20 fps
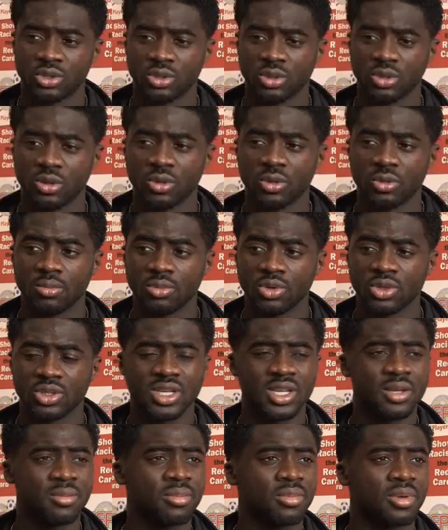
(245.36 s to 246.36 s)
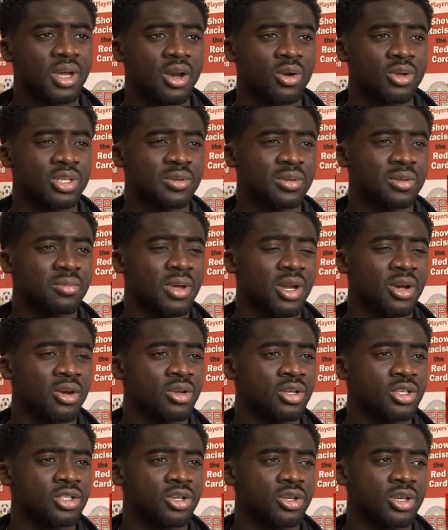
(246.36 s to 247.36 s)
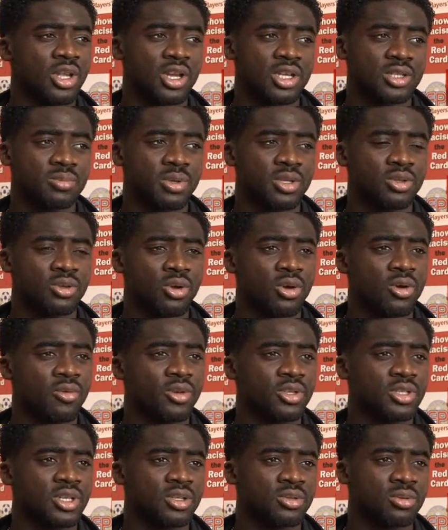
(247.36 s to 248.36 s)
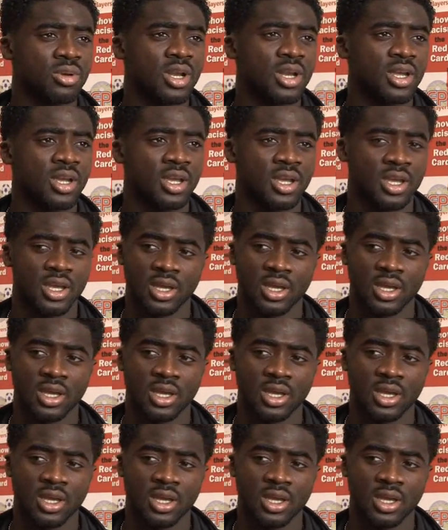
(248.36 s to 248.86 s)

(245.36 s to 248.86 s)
just a Muslim. I respect my religion. I respect the others as well.